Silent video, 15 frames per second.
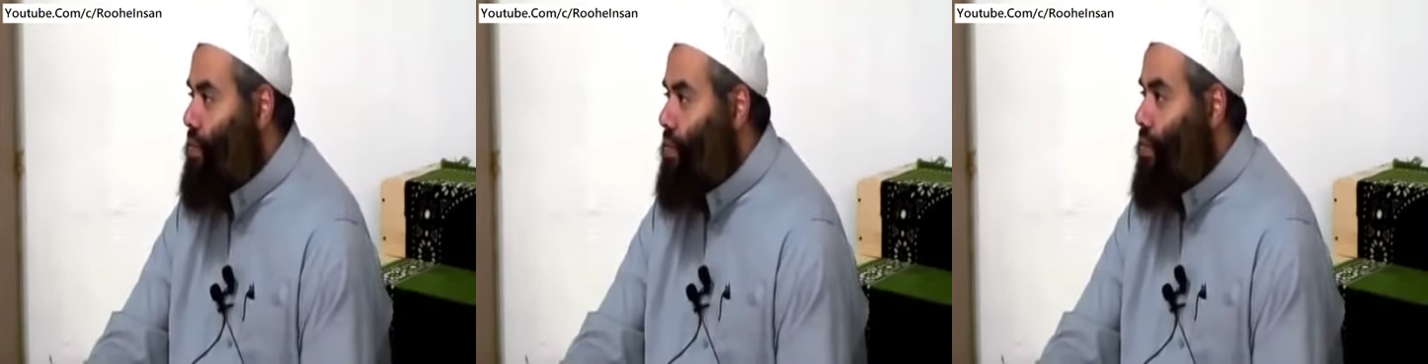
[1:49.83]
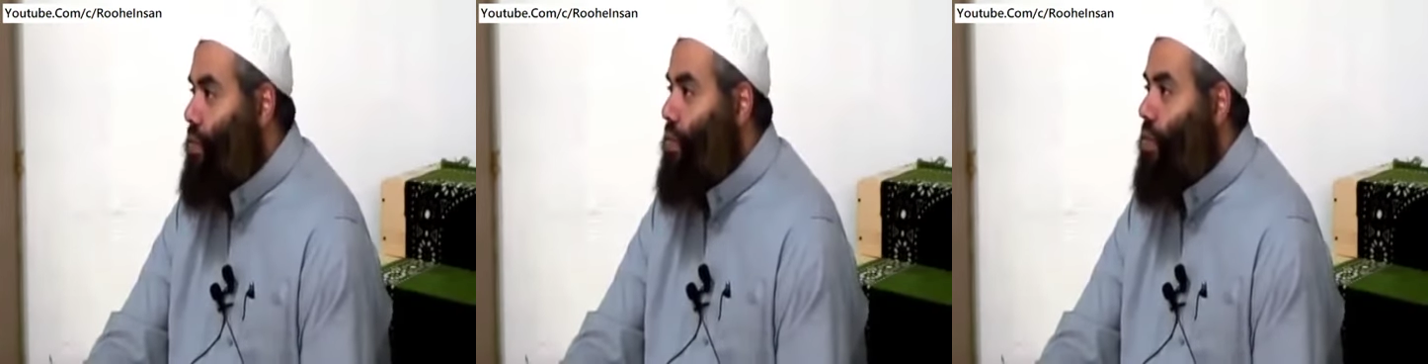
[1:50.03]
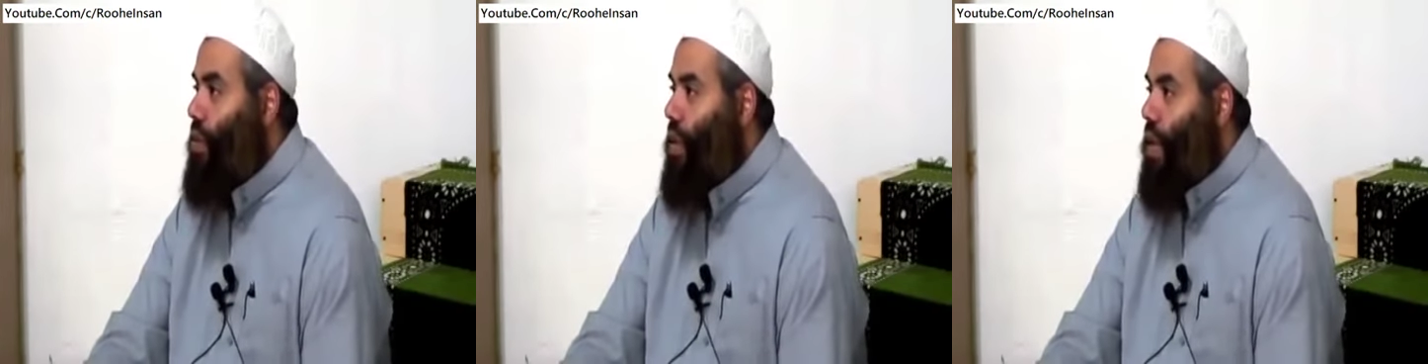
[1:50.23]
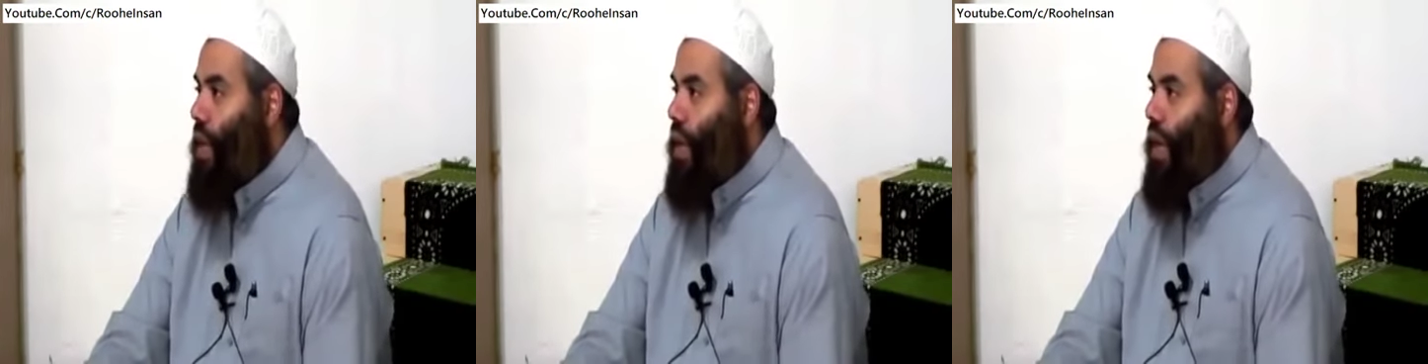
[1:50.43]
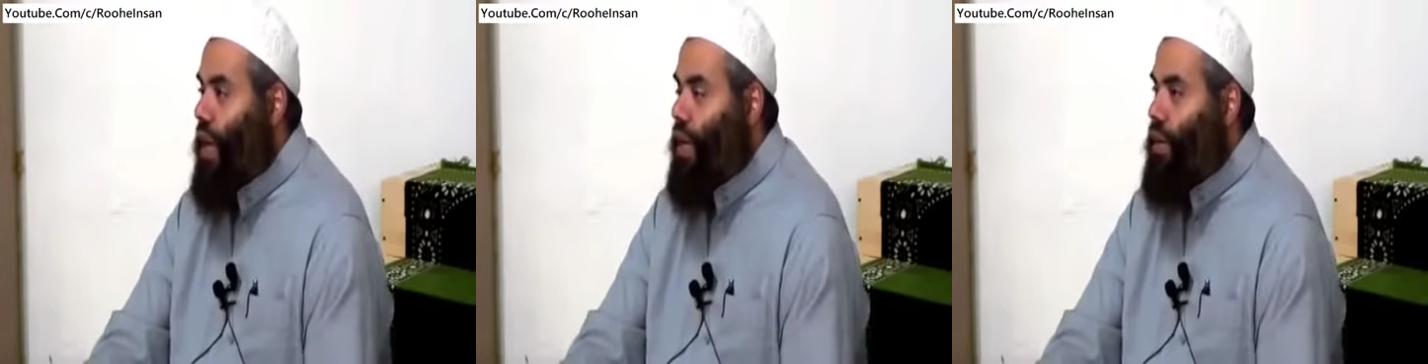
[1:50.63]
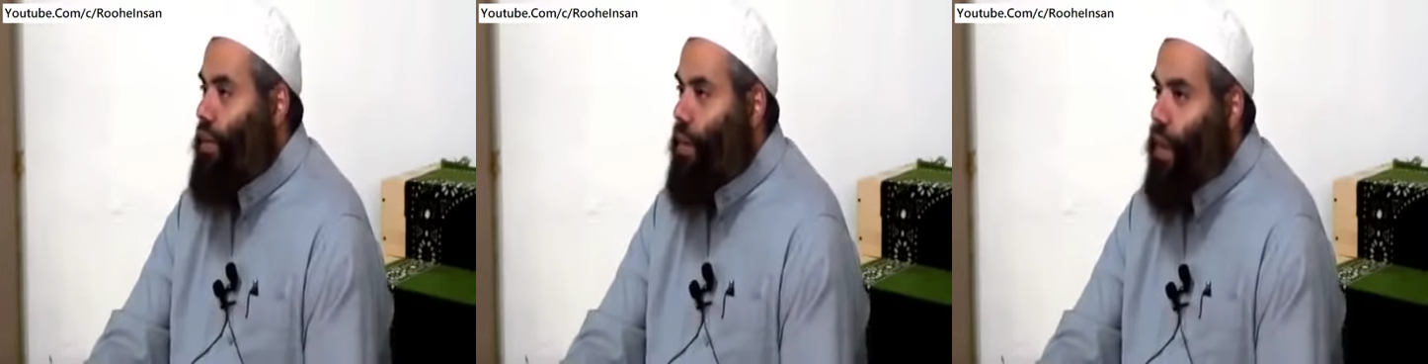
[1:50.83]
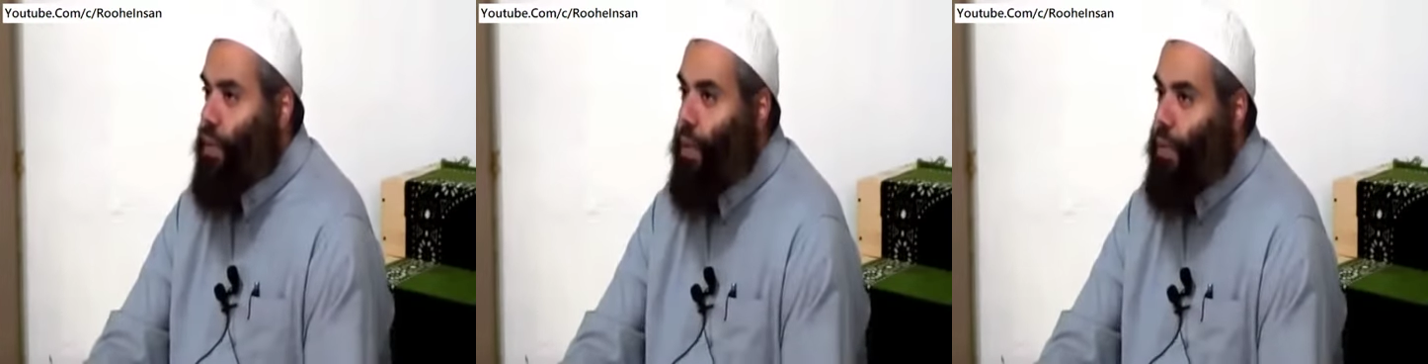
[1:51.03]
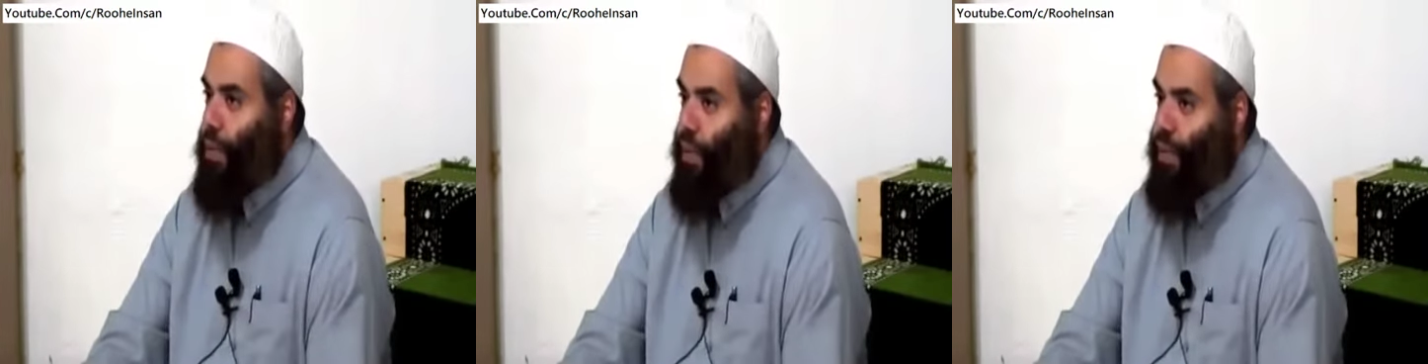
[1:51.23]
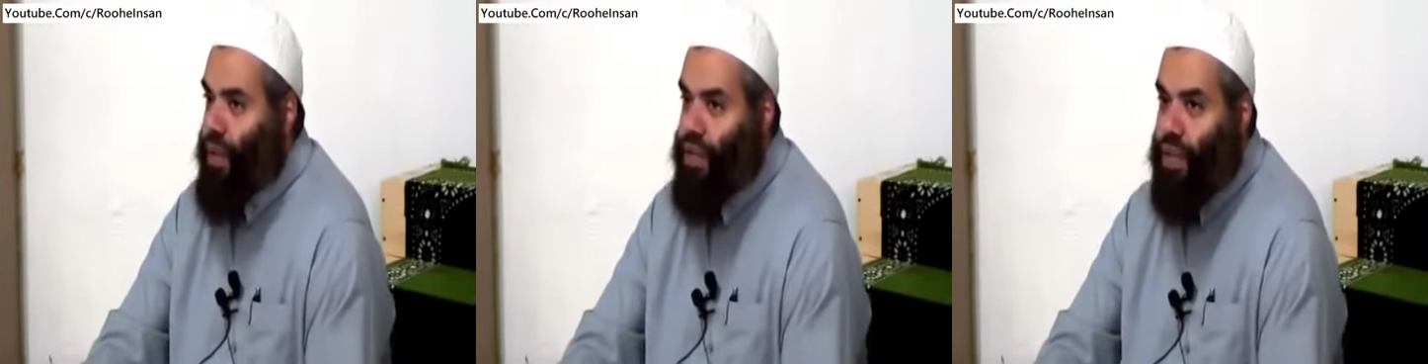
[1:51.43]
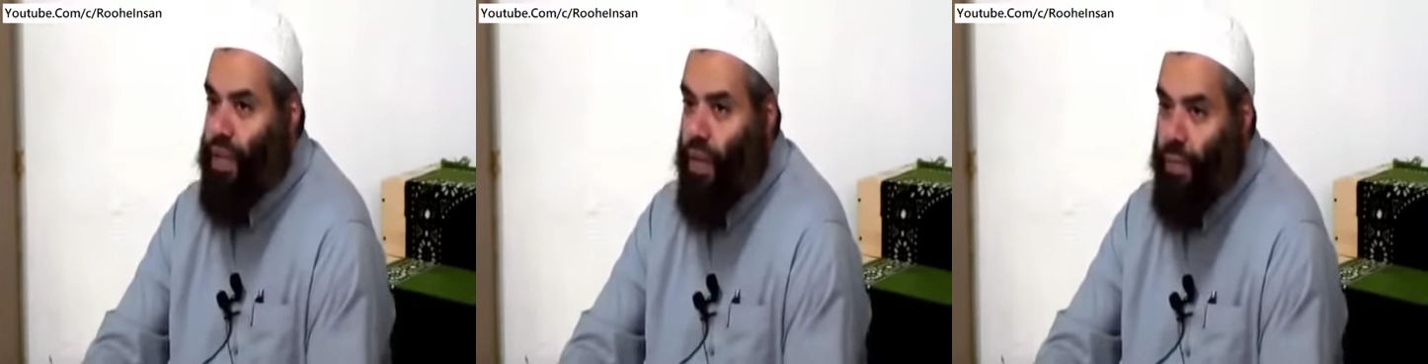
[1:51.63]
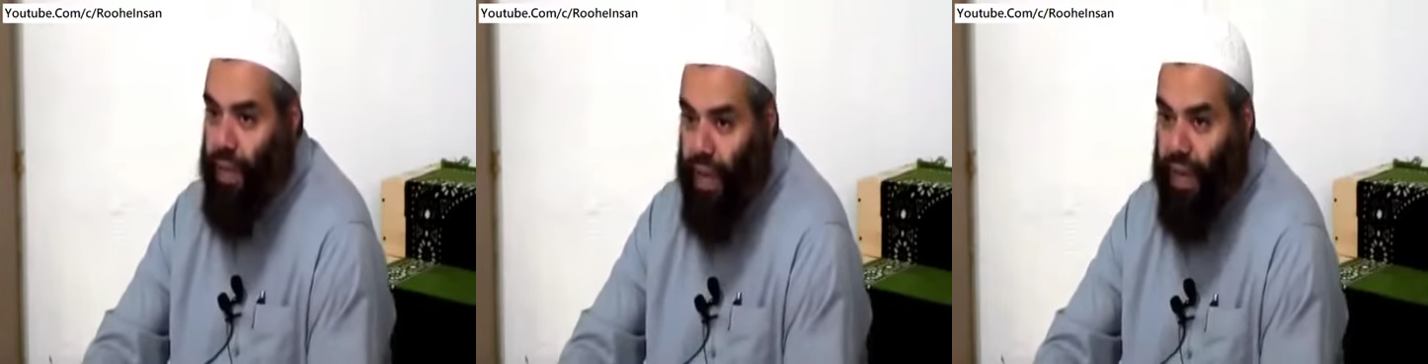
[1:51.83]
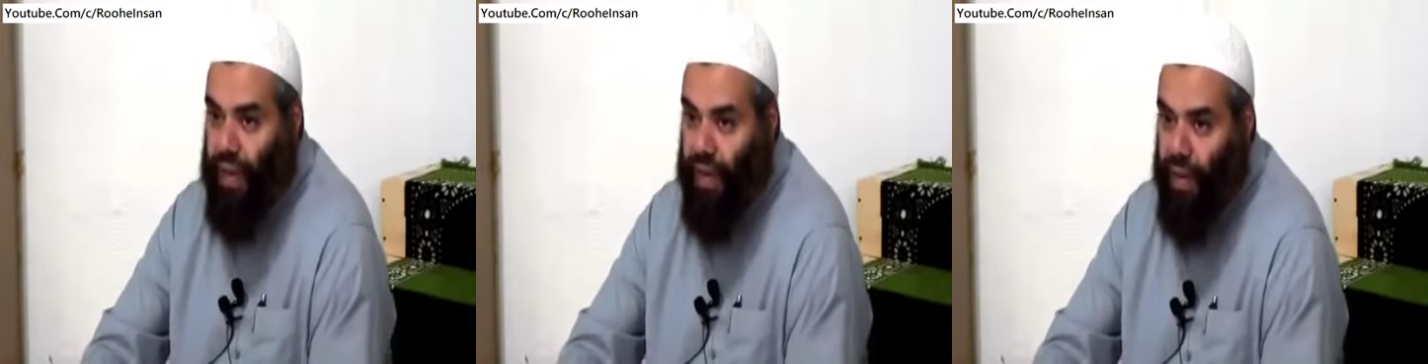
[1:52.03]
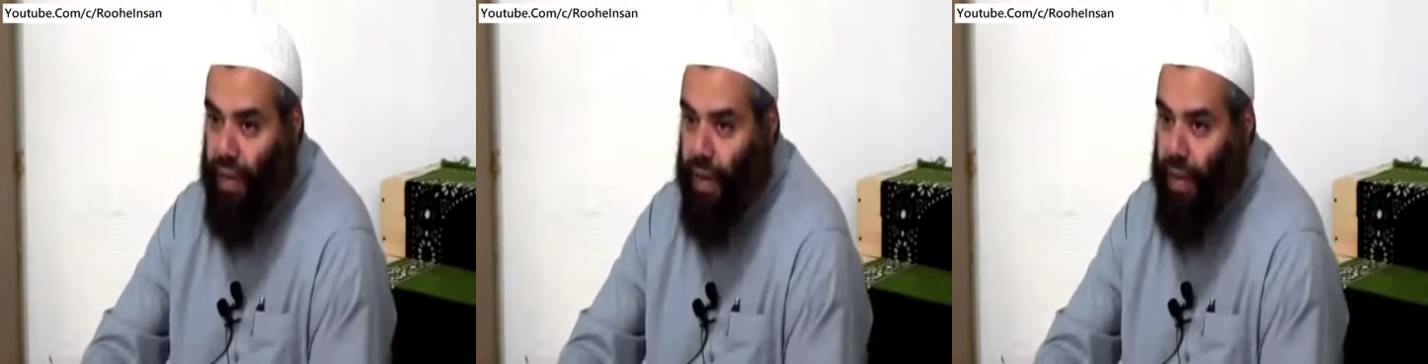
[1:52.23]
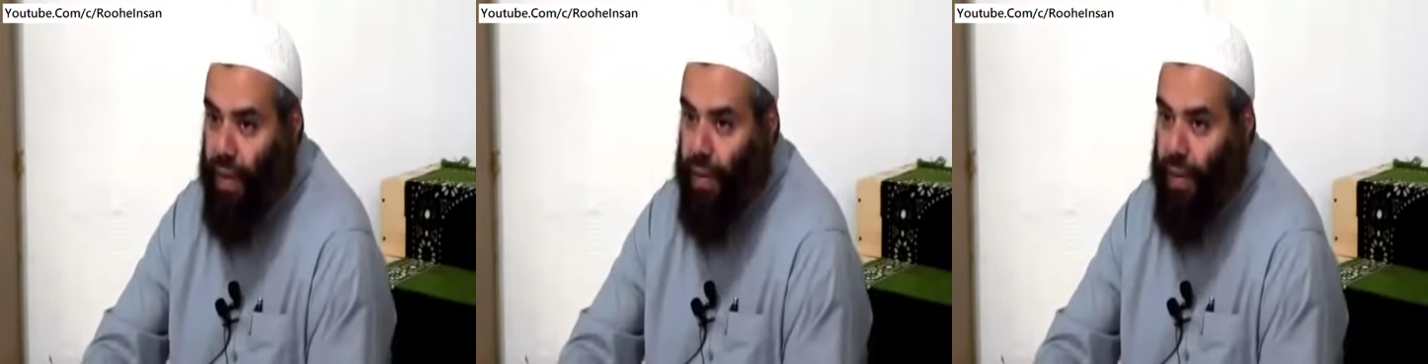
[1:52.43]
to you and he become a professional beggar